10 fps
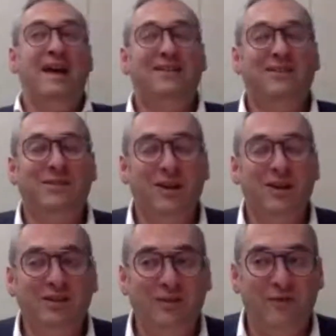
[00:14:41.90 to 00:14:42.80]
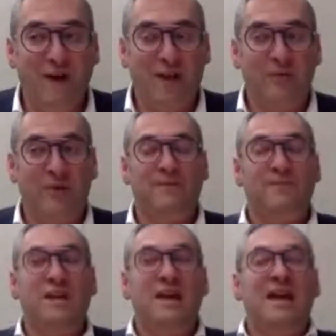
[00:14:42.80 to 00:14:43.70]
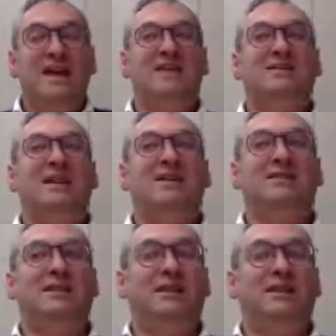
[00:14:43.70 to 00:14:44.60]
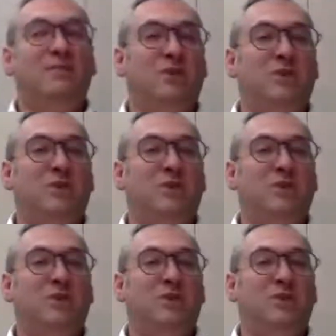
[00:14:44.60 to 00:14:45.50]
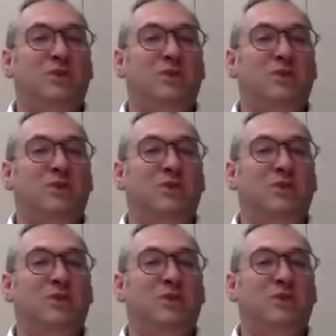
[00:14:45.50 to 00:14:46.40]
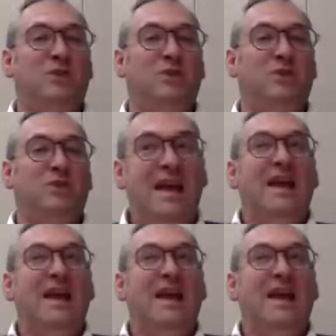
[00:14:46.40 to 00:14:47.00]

And he discusses the following. He says, and it comes up in the theme of Hanukkah as well,